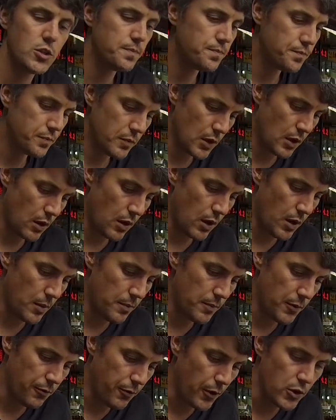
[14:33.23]
It
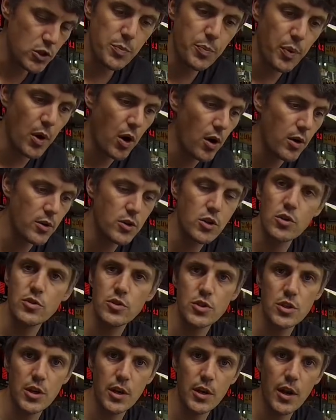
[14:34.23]
falls apart,
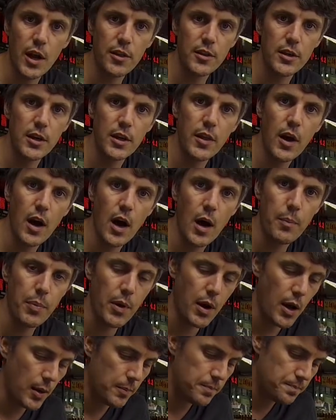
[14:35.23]
turns into nothing in the hot
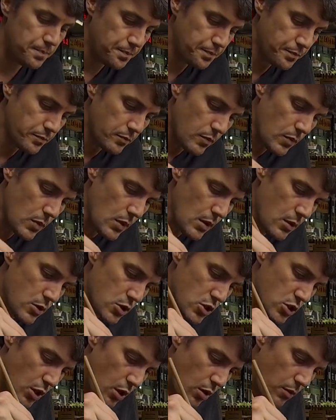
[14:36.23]
pot.
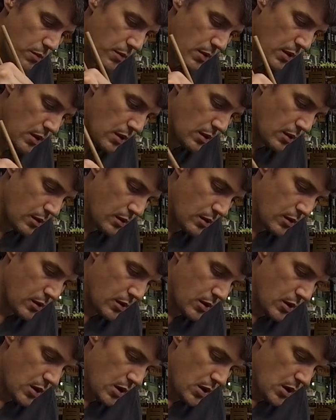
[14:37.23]
So
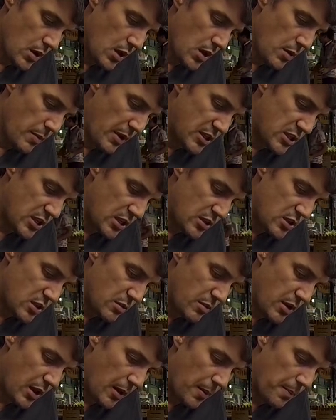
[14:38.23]
it makes sense
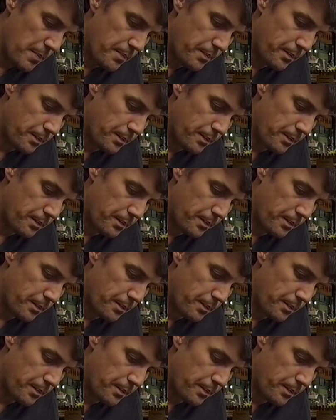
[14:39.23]
to me.